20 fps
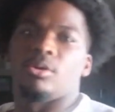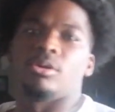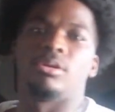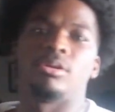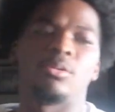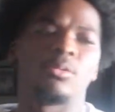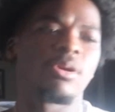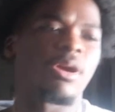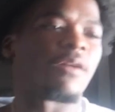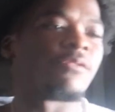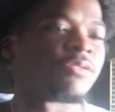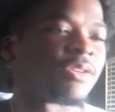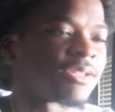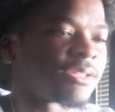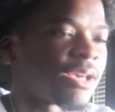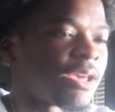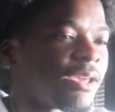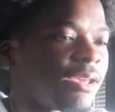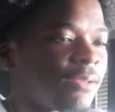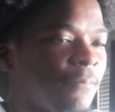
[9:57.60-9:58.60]
What I'm gonna
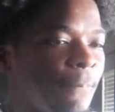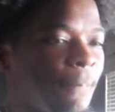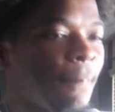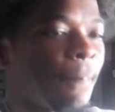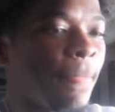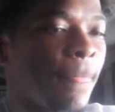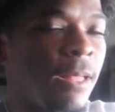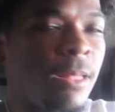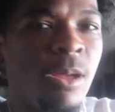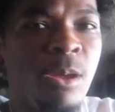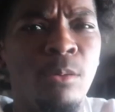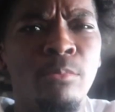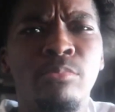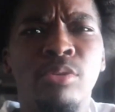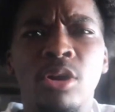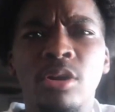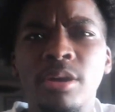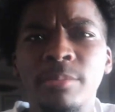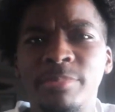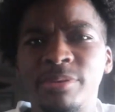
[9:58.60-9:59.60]
say,
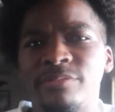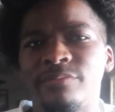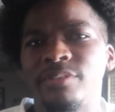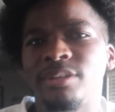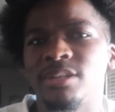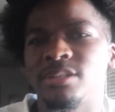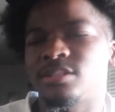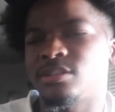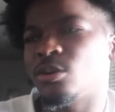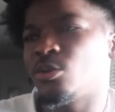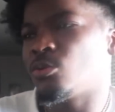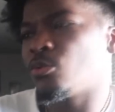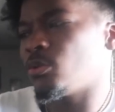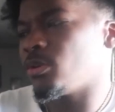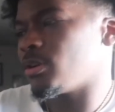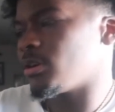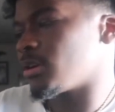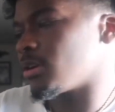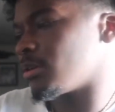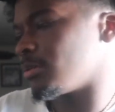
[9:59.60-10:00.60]
bro, it be feeling so
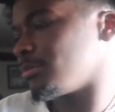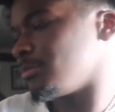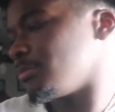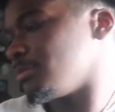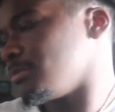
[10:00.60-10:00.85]
weird